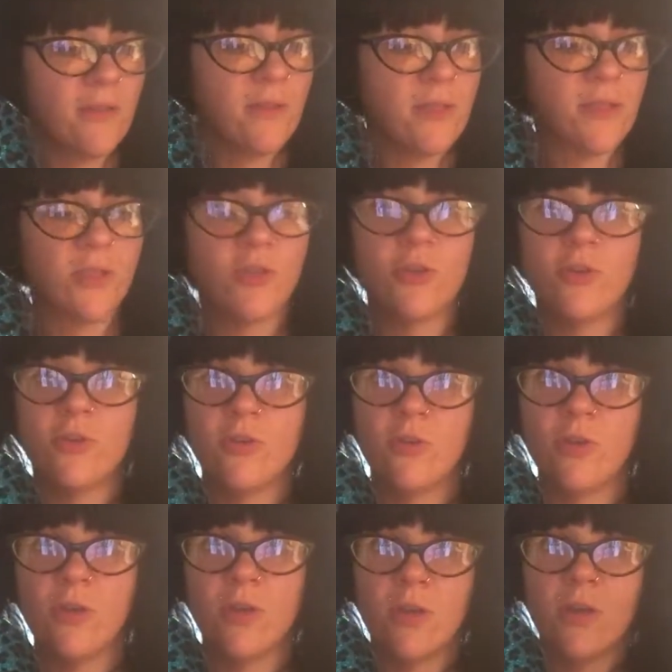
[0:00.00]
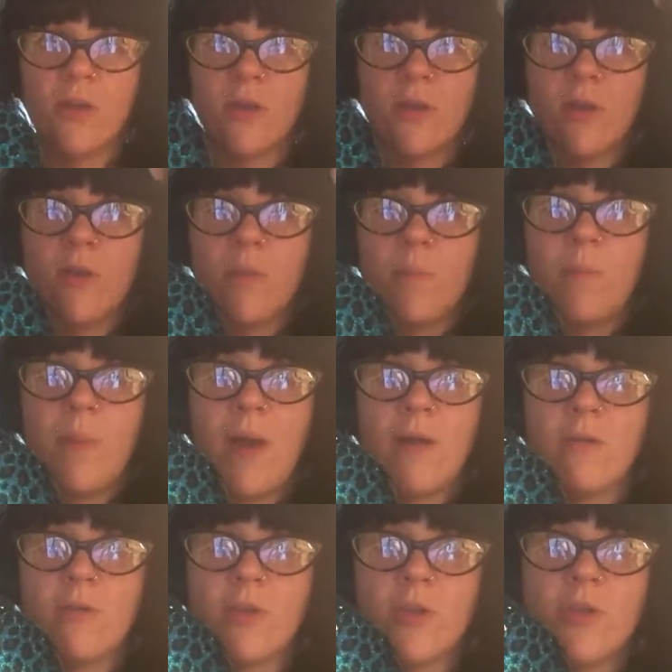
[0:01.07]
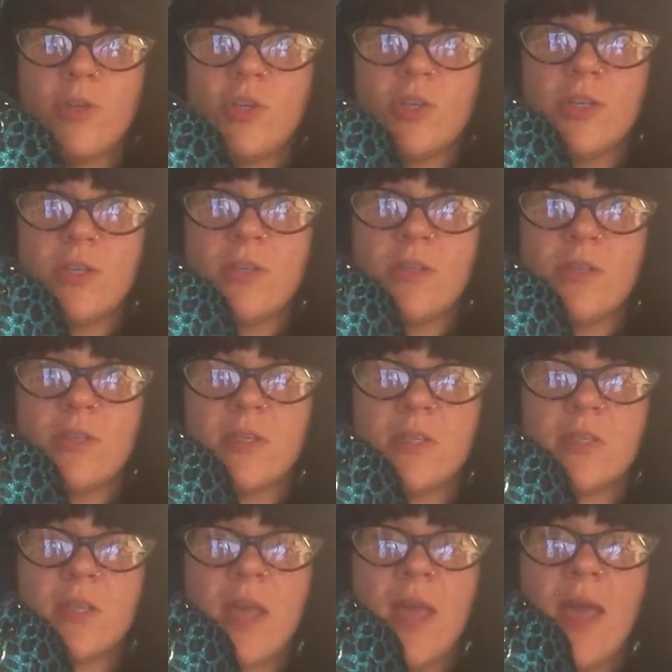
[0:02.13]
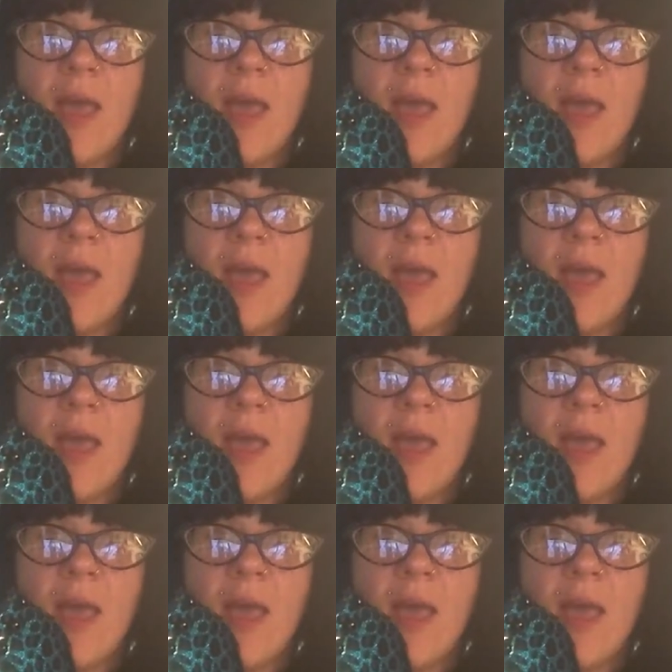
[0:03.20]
the two barrel cushions,